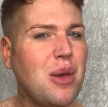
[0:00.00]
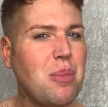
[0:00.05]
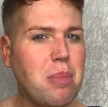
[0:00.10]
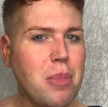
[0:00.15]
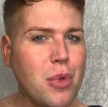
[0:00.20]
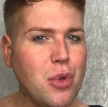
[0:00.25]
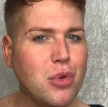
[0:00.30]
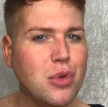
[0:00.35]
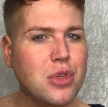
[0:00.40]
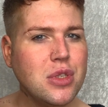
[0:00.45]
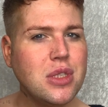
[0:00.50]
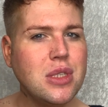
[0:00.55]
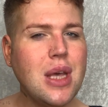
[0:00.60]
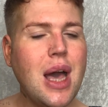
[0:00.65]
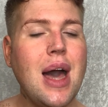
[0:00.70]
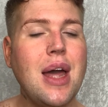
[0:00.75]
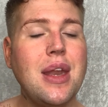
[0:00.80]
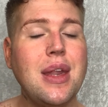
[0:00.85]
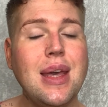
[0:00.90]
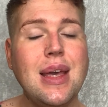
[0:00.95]
mousse
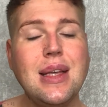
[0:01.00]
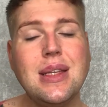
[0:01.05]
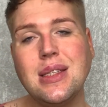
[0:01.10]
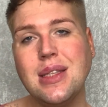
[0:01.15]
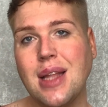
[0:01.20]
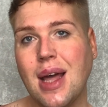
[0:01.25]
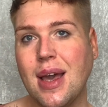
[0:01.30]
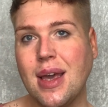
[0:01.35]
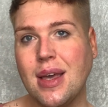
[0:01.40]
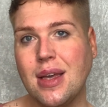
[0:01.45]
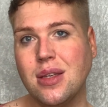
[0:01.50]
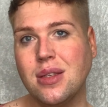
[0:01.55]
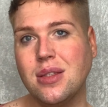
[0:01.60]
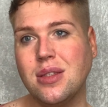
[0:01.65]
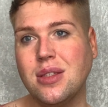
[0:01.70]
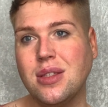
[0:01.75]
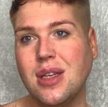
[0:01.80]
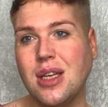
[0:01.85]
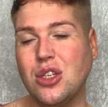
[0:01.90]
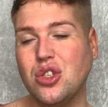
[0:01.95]
and it's
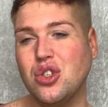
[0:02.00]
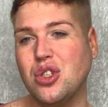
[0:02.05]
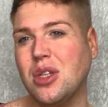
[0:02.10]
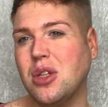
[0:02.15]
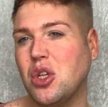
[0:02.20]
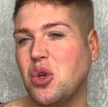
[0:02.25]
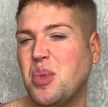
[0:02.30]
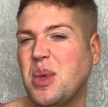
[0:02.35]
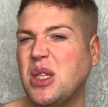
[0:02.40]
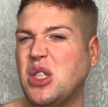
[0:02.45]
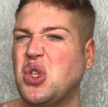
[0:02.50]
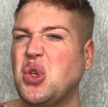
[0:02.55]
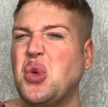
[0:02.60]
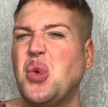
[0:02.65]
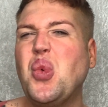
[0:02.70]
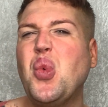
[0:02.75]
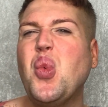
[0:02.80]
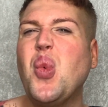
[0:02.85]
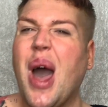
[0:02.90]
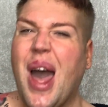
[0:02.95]
nice, it's just a little bit too
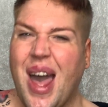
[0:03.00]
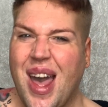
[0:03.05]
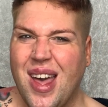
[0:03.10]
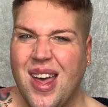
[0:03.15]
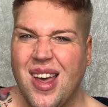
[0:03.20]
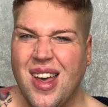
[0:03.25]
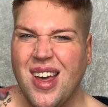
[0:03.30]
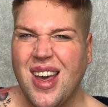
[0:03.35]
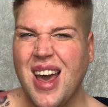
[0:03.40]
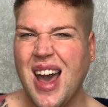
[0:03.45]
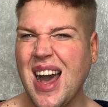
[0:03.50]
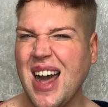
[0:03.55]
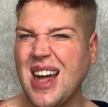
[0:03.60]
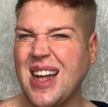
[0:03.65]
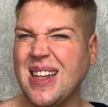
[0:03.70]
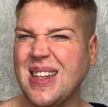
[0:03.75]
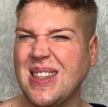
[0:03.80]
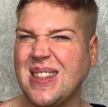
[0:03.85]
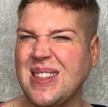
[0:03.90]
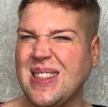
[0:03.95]
wet
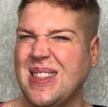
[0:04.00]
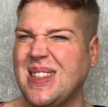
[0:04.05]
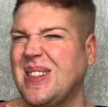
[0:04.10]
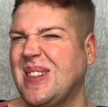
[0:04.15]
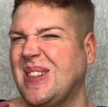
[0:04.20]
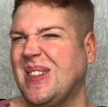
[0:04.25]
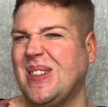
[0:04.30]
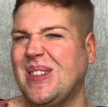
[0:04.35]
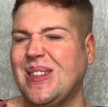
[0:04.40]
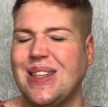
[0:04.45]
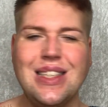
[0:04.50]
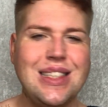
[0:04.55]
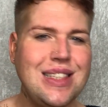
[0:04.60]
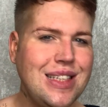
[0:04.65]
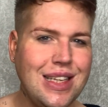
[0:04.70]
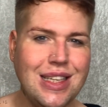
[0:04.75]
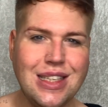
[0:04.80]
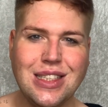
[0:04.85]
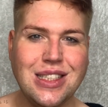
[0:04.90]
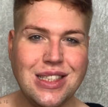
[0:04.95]
and
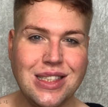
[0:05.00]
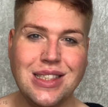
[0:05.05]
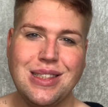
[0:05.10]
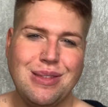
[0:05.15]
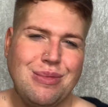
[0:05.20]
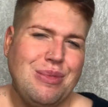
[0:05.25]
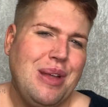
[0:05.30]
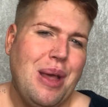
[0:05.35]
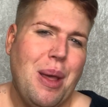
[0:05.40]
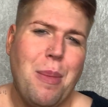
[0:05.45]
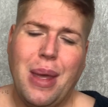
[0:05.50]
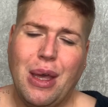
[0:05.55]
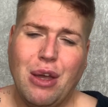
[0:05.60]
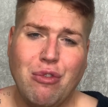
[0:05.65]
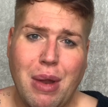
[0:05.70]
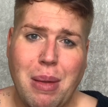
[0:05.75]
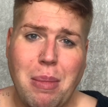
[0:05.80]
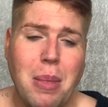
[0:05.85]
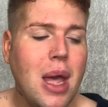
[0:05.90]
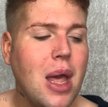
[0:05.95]
it's a bit
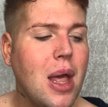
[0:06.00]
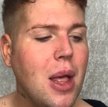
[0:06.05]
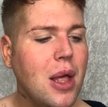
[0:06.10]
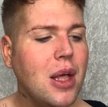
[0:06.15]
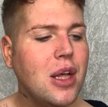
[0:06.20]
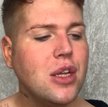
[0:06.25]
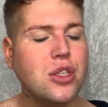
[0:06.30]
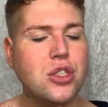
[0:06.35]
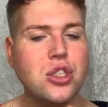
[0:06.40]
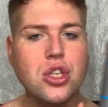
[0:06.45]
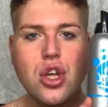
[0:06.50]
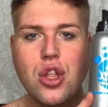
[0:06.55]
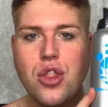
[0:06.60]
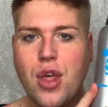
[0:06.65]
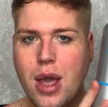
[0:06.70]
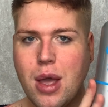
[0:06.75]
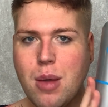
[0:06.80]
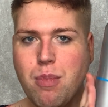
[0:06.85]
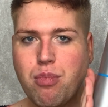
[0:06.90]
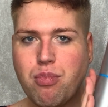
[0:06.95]
grim. So
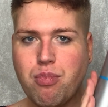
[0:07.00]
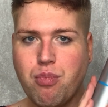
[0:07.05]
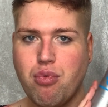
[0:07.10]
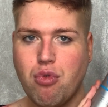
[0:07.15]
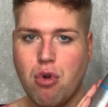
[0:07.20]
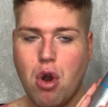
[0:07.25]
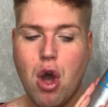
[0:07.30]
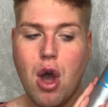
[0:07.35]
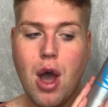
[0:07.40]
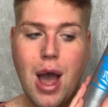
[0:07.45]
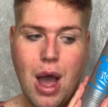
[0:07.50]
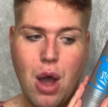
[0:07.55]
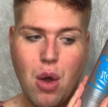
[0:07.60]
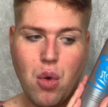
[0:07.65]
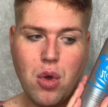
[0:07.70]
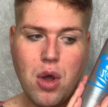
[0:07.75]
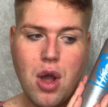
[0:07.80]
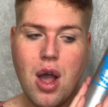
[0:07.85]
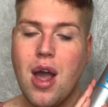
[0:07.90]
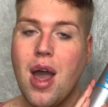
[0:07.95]
they brought
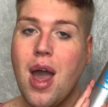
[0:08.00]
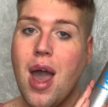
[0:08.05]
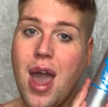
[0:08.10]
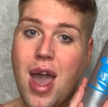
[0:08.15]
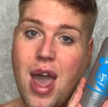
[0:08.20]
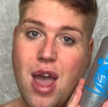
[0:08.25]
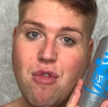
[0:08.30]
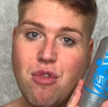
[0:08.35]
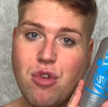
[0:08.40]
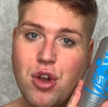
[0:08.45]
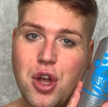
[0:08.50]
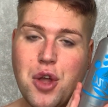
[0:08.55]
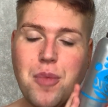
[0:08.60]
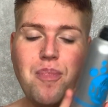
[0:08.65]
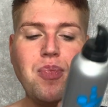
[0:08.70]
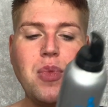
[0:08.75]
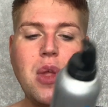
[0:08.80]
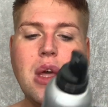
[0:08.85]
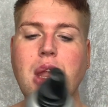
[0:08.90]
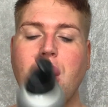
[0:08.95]
out Aero.
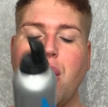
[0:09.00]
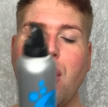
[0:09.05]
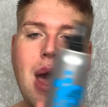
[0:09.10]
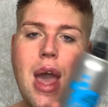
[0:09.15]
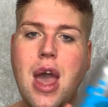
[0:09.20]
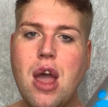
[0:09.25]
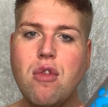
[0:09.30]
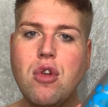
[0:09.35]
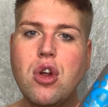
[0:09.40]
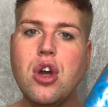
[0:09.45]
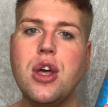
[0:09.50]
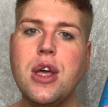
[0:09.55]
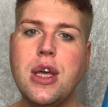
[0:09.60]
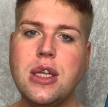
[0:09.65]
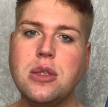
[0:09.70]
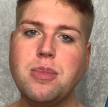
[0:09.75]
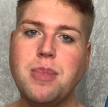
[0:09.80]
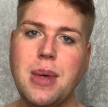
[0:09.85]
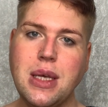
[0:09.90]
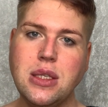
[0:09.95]
Now Aero
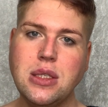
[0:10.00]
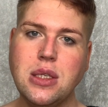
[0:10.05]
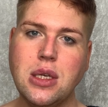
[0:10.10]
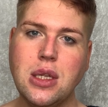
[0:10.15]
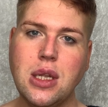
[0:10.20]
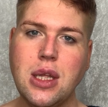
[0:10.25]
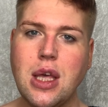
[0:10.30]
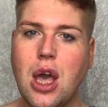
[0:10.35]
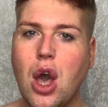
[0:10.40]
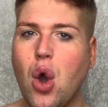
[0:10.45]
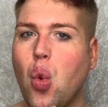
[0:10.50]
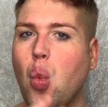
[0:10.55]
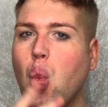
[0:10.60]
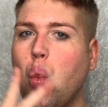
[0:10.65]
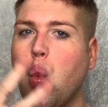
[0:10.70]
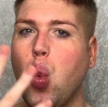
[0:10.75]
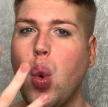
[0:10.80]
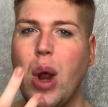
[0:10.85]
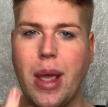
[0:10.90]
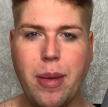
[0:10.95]
is basically a
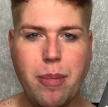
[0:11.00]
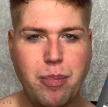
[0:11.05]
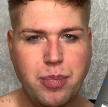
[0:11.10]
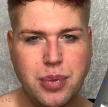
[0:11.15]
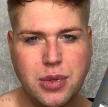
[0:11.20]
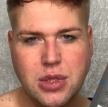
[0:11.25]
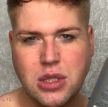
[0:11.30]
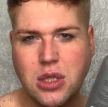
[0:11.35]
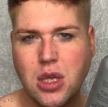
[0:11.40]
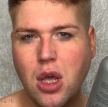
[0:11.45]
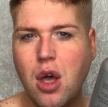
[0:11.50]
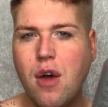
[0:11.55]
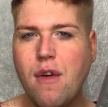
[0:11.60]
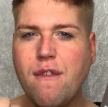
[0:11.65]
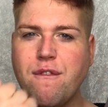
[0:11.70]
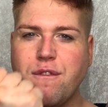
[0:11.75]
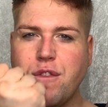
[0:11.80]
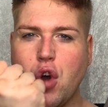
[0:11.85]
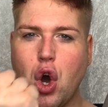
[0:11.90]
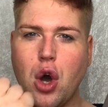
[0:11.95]
whipped
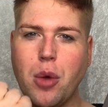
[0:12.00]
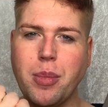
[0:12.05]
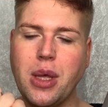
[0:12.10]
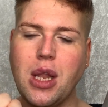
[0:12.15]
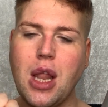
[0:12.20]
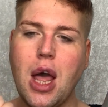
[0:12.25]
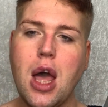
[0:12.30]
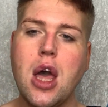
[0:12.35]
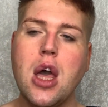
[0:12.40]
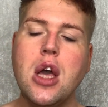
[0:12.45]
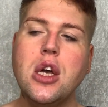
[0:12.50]
formula.